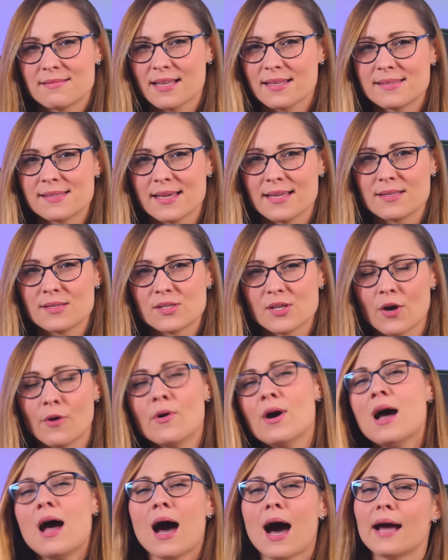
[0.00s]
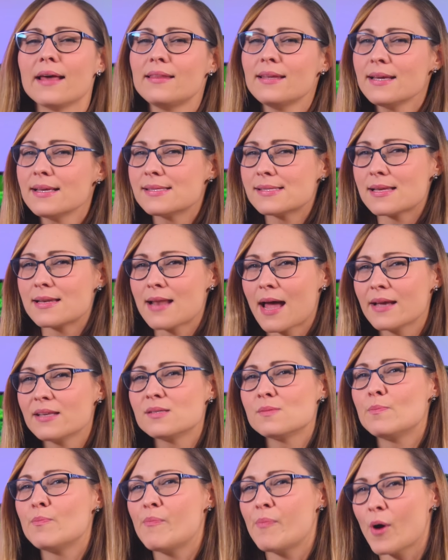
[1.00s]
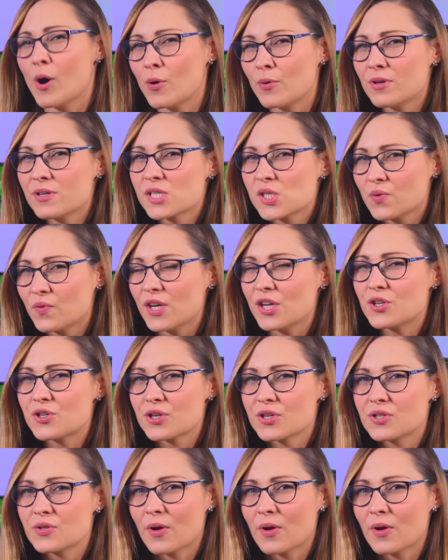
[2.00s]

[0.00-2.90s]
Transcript: that's it. So I think it's a nice bonus feature